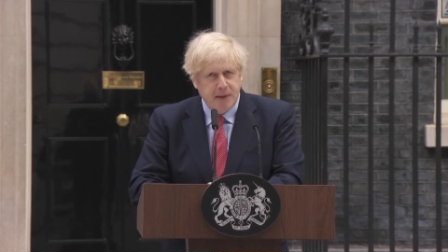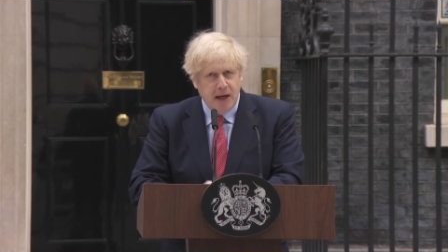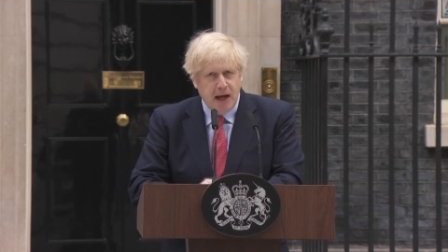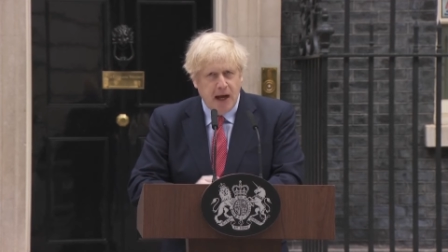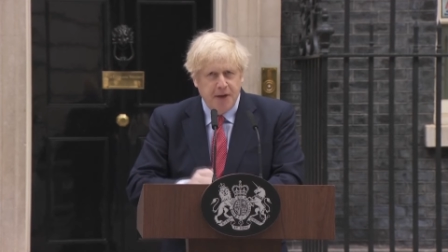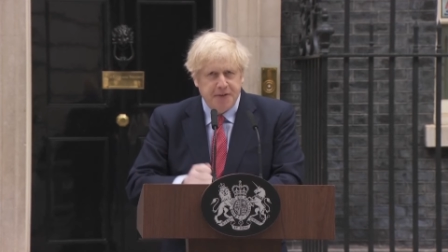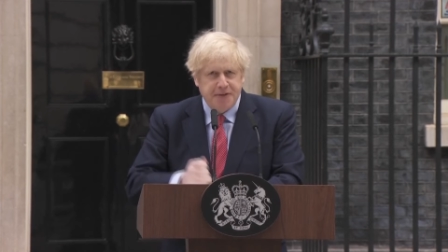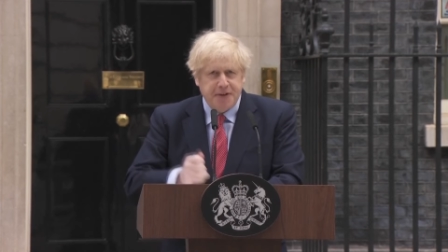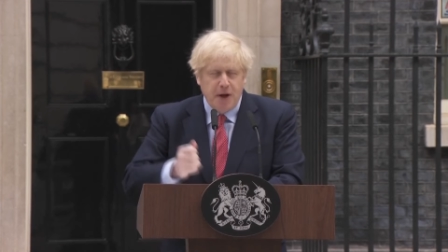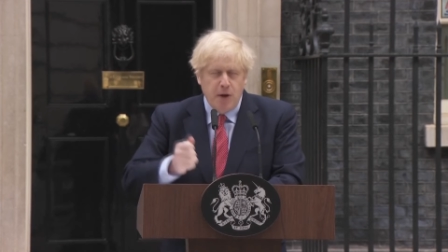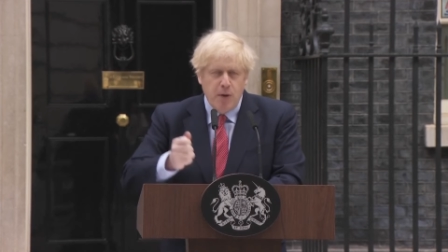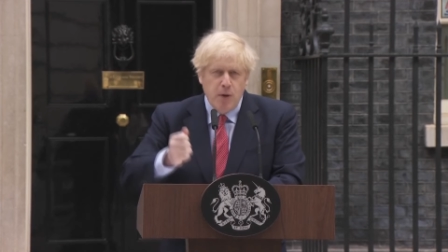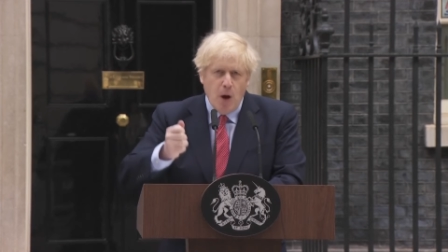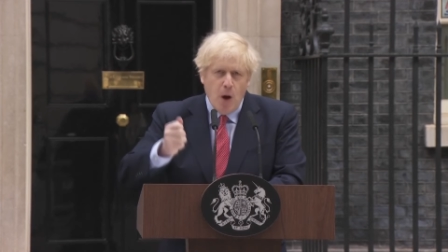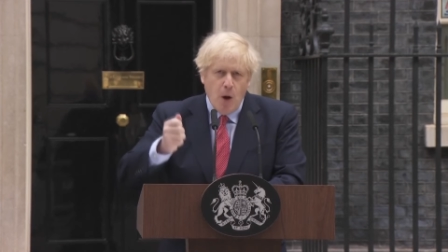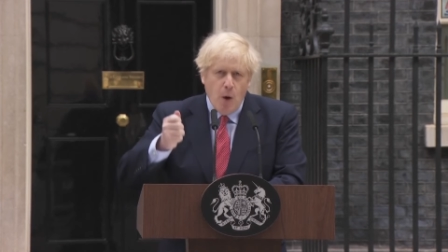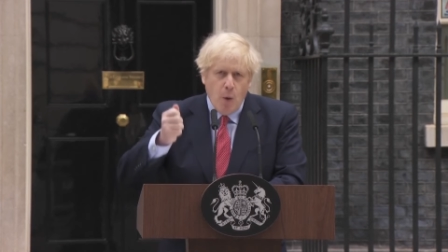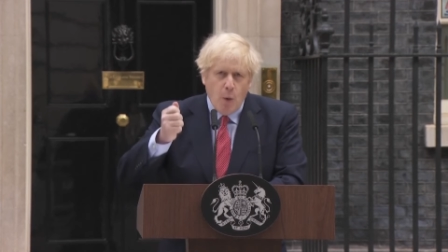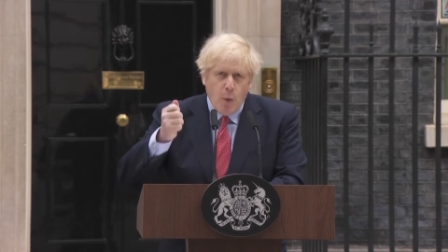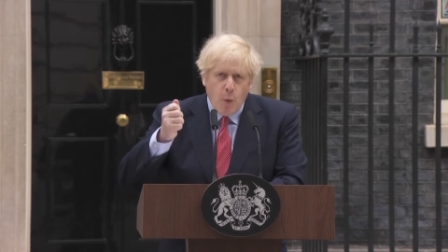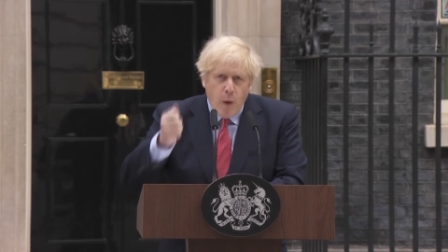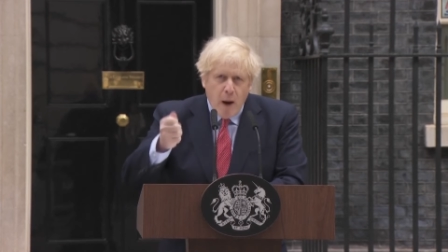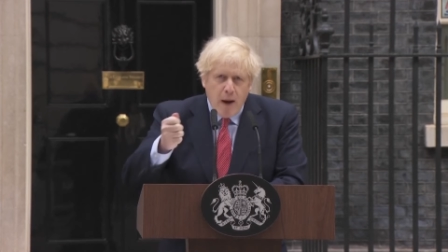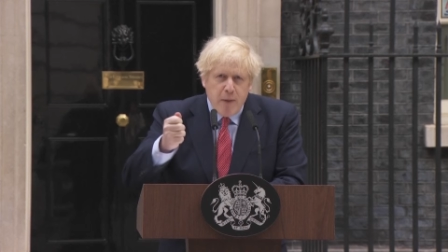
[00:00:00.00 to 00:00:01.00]
And so
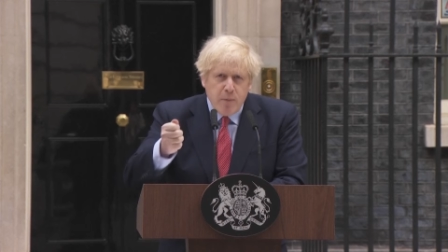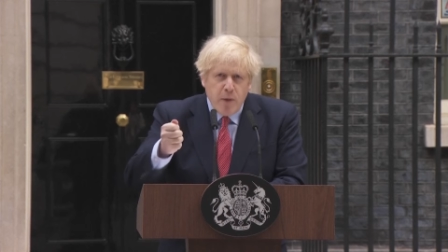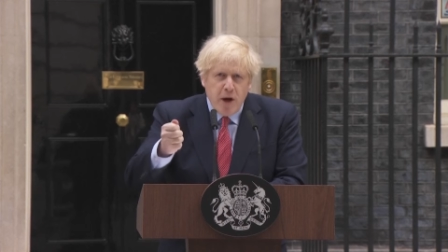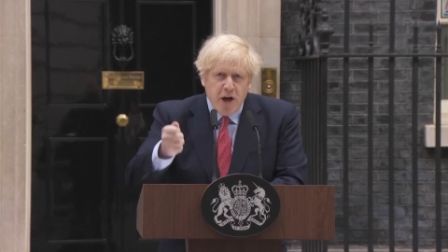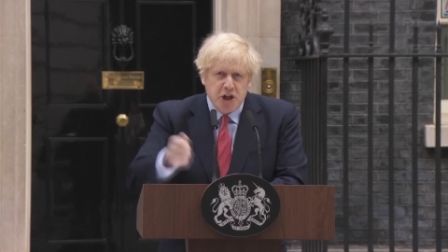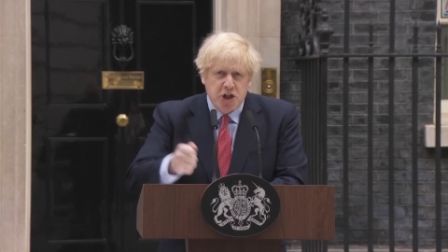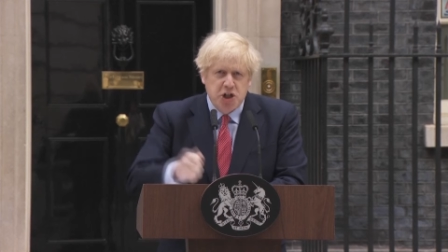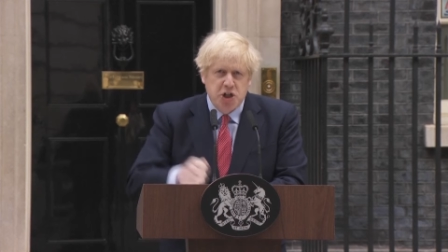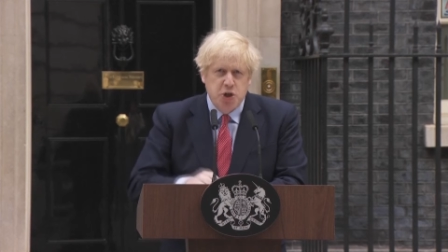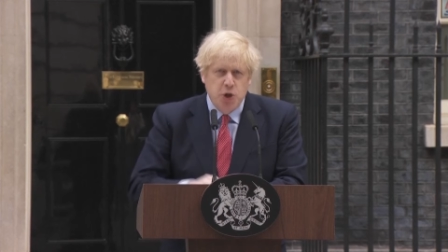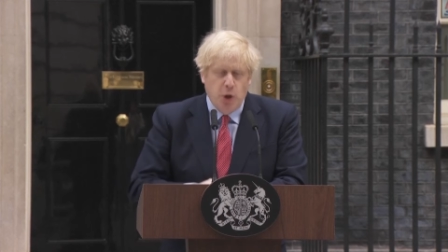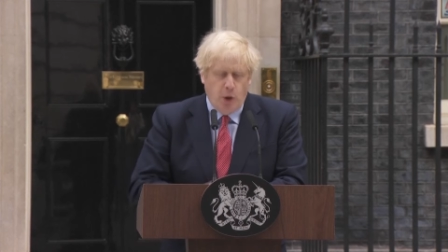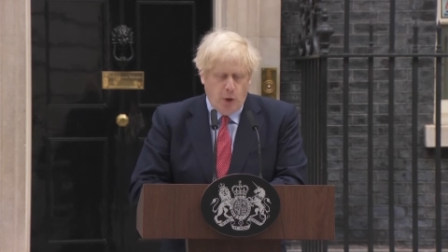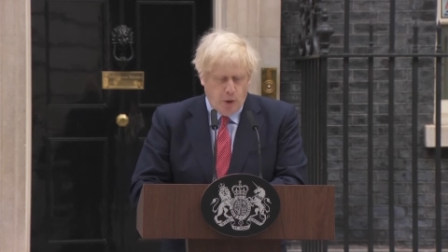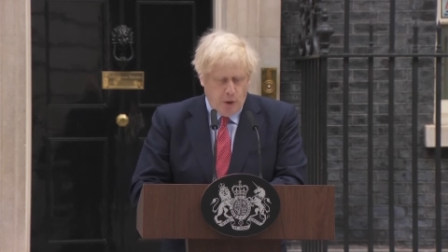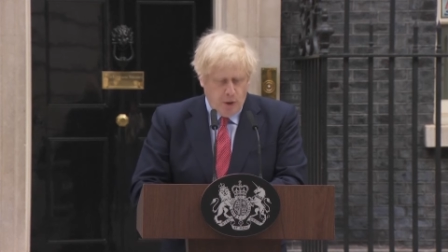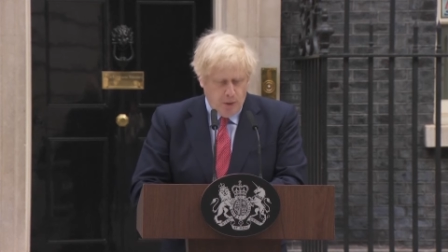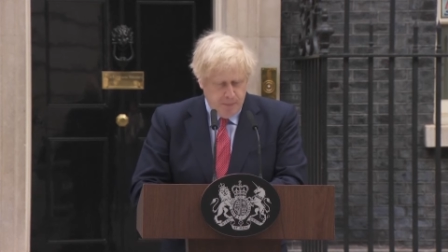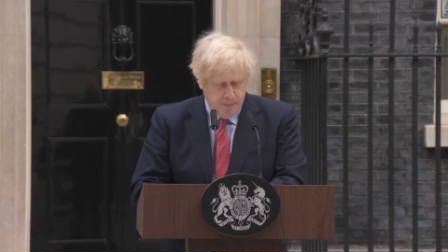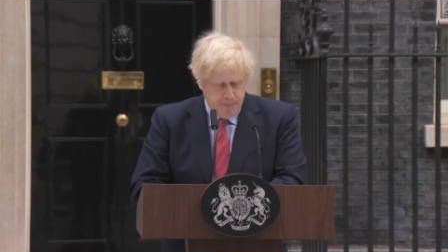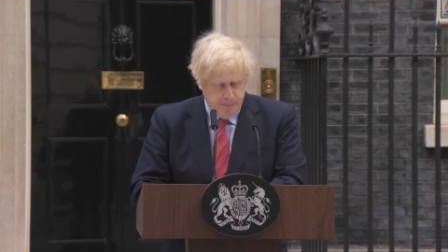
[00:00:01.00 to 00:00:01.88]
when we're sure